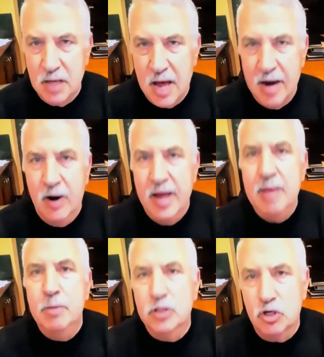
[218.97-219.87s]
are able
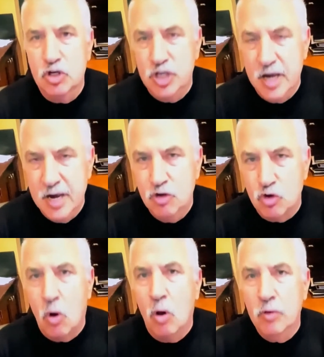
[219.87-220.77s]
to change
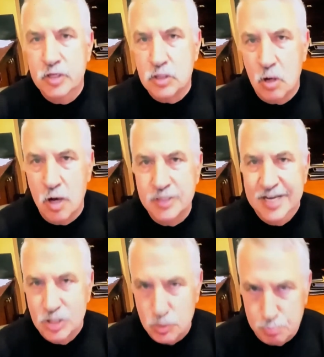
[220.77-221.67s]
all these laws and
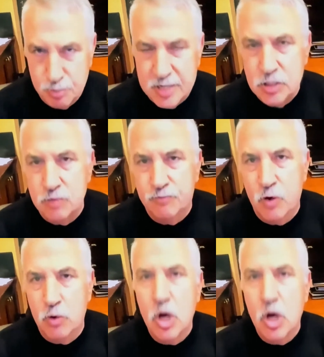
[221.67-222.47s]
suppress the vote